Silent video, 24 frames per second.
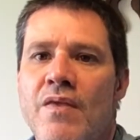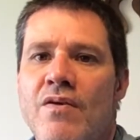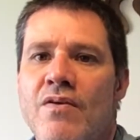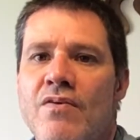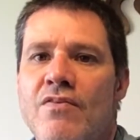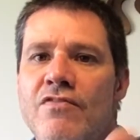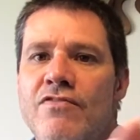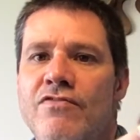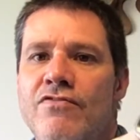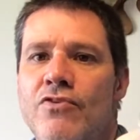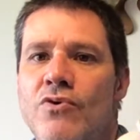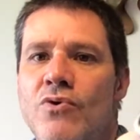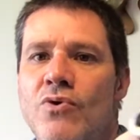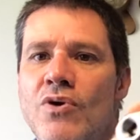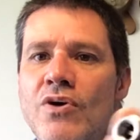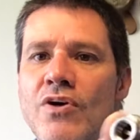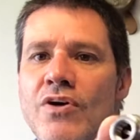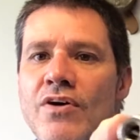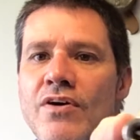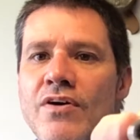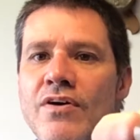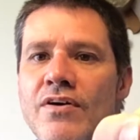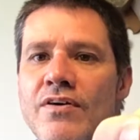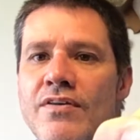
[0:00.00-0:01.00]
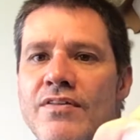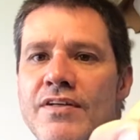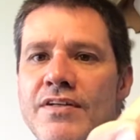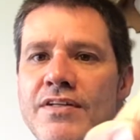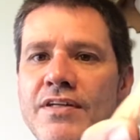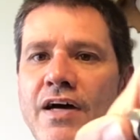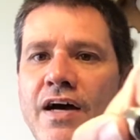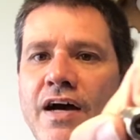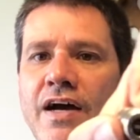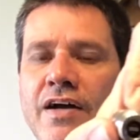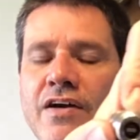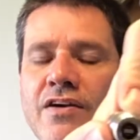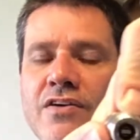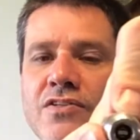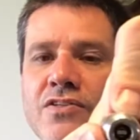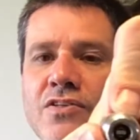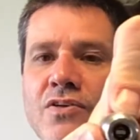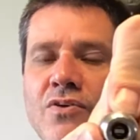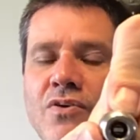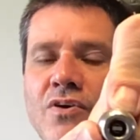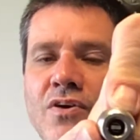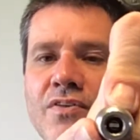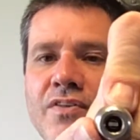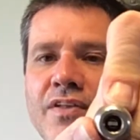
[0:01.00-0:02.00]
for the tires
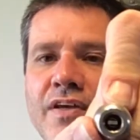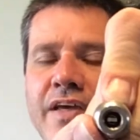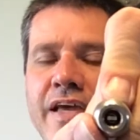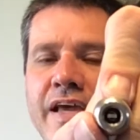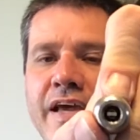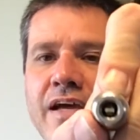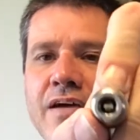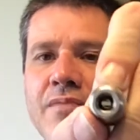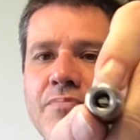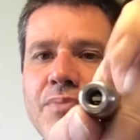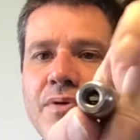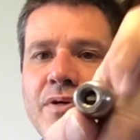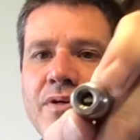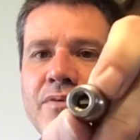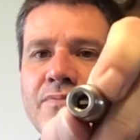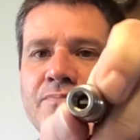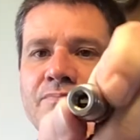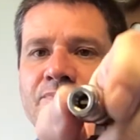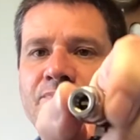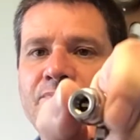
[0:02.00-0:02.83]
on the camper,